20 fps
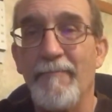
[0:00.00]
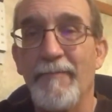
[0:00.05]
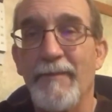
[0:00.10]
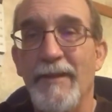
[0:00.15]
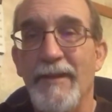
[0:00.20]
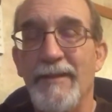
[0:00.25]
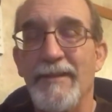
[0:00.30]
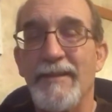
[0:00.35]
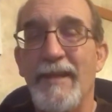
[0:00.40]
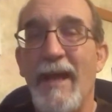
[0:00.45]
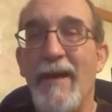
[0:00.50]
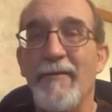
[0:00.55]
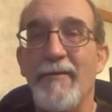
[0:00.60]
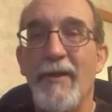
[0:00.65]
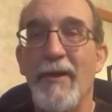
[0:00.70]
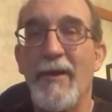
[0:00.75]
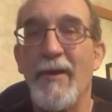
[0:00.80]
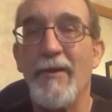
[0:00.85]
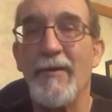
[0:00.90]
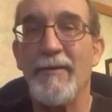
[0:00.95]
is down
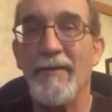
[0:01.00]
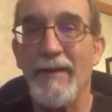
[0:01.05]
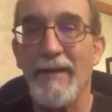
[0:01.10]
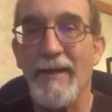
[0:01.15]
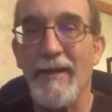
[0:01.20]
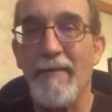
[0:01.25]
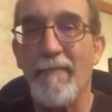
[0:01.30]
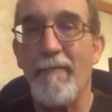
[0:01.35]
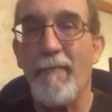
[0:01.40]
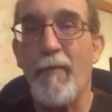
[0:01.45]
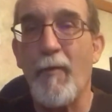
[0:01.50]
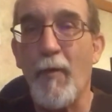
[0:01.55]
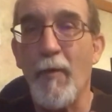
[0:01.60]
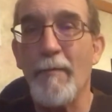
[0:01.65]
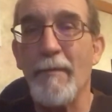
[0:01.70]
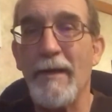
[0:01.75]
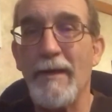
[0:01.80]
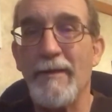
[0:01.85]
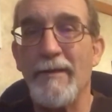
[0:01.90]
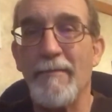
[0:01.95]
there
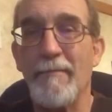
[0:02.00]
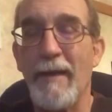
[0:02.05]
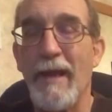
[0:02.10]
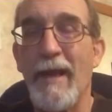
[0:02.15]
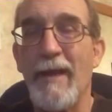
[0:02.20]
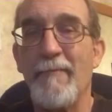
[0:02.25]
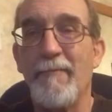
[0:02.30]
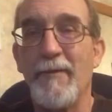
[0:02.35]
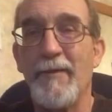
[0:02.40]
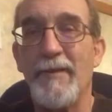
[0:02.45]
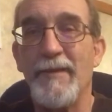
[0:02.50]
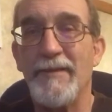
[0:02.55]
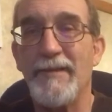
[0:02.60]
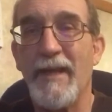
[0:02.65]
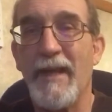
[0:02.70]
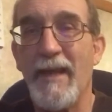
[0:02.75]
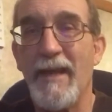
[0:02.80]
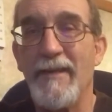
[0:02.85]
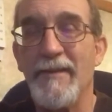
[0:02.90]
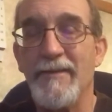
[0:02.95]
forming the man with his
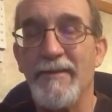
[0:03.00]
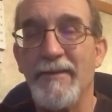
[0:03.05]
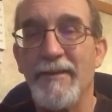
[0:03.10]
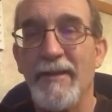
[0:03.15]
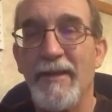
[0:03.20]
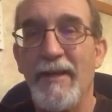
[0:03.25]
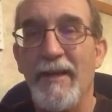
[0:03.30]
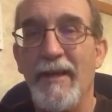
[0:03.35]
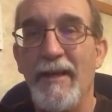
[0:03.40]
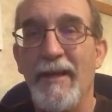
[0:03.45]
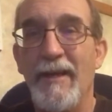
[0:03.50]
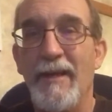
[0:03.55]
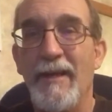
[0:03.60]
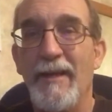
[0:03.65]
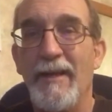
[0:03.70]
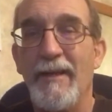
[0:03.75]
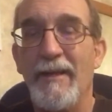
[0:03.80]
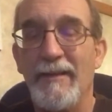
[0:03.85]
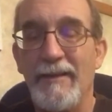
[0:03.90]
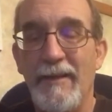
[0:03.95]
hands,
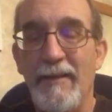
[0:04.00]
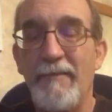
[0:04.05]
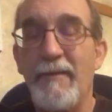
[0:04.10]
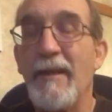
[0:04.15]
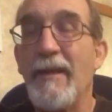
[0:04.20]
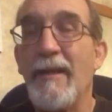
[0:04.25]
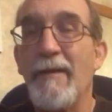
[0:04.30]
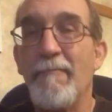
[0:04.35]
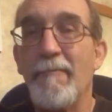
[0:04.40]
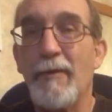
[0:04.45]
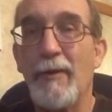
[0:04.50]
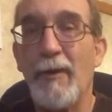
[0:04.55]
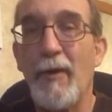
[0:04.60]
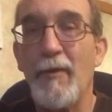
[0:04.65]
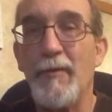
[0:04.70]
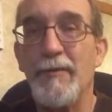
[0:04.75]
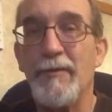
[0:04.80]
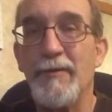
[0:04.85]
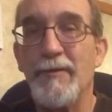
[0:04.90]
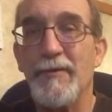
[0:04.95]
lifting him
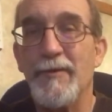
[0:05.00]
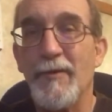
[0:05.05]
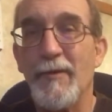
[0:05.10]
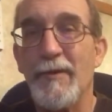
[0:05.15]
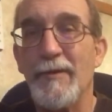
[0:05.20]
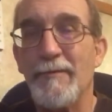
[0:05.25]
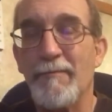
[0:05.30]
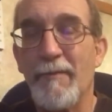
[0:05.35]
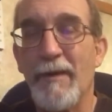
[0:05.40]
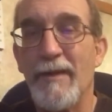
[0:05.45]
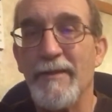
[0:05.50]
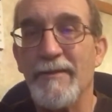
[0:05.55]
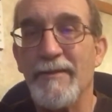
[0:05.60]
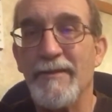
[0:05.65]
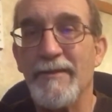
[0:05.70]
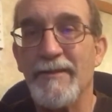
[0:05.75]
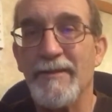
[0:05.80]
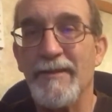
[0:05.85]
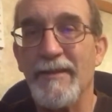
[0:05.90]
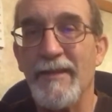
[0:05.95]
close to his
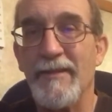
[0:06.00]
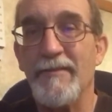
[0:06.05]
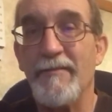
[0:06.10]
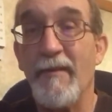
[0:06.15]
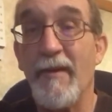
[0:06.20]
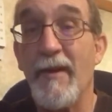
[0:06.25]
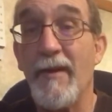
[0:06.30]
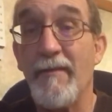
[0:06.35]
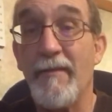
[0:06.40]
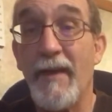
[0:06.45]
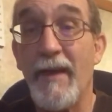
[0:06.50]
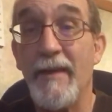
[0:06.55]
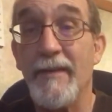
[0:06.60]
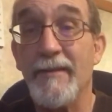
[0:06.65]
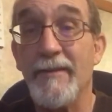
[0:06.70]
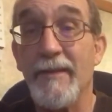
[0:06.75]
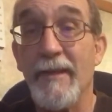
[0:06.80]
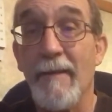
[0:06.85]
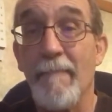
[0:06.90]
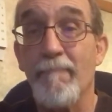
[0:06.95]
presence, his very
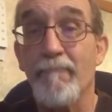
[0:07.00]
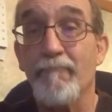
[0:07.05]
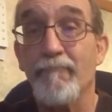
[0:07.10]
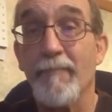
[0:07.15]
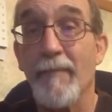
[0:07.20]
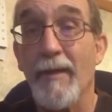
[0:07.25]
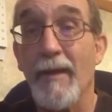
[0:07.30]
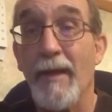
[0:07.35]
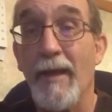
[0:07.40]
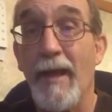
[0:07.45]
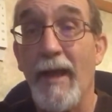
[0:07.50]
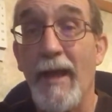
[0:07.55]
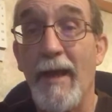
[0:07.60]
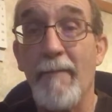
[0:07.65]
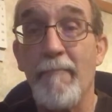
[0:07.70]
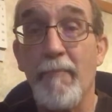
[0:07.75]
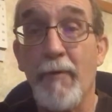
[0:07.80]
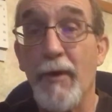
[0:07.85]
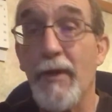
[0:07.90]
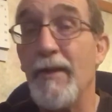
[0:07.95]
face,
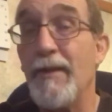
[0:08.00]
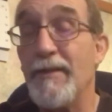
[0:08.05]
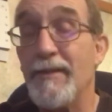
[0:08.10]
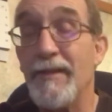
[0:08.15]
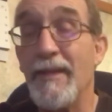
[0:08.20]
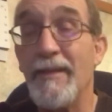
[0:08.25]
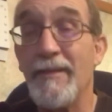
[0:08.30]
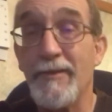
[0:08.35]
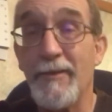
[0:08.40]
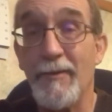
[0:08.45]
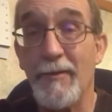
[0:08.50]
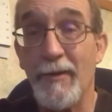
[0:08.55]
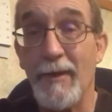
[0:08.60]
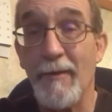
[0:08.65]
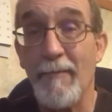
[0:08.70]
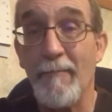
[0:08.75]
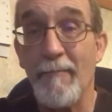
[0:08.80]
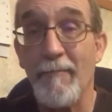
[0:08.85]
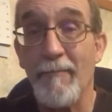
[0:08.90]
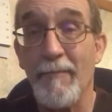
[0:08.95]
and breathes into
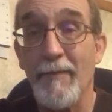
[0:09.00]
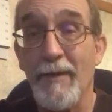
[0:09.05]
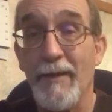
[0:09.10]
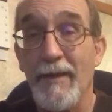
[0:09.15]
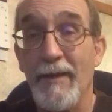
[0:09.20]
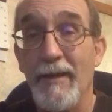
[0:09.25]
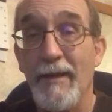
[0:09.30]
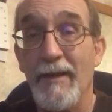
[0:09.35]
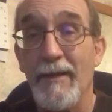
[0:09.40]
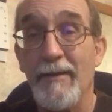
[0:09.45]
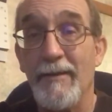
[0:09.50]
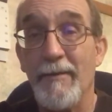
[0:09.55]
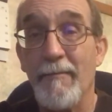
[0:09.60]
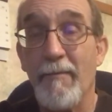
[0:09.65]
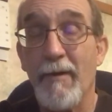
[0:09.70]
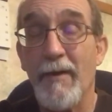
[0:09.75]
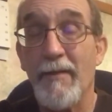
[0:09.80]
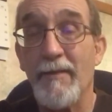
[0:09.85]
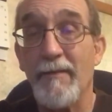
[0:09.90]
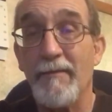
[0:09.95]
him the
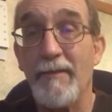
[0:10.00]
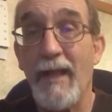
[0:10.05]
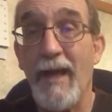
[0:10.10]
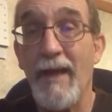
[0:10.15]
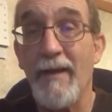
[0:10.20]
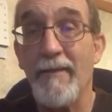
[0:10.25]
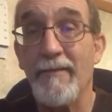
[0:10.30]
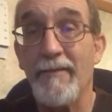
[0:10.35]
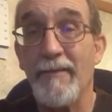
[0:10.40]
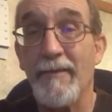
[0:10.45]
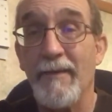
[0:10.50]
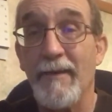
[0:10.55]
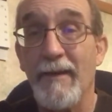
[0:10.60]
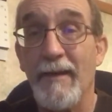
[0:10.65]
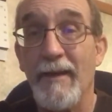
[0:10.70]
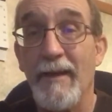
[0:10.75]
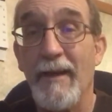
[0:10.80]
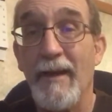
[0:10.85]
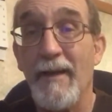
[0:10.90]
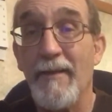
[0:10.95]
breath of life,
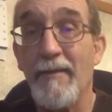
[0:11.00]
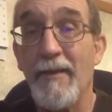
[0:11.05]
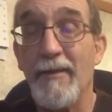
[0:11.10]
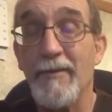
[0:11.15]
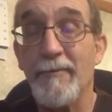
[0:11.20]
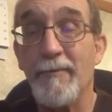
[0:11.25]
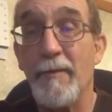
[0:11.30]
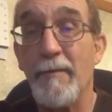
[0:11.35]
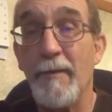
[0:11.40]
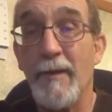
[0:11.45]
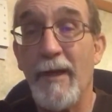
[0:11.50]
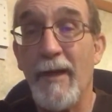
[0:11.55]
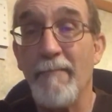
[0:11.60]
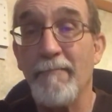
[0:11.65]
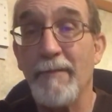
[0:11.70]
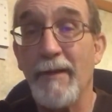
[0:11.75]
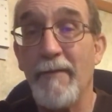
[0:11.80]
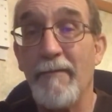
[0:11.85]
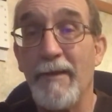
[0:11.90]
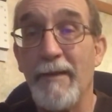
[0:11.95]
and thus we
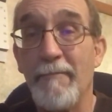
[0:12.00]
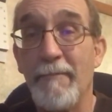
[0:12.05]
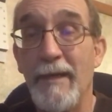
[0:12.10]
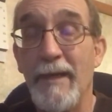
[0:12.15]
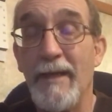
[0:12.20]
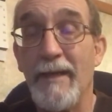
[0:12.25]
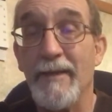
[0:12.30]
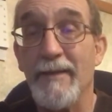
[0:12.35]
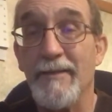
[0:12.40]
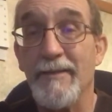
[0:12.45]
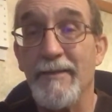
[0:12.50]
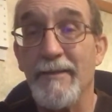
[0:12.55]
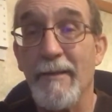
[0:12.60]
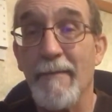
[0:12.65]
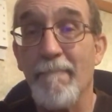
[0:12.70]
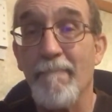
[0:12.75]
become living beings.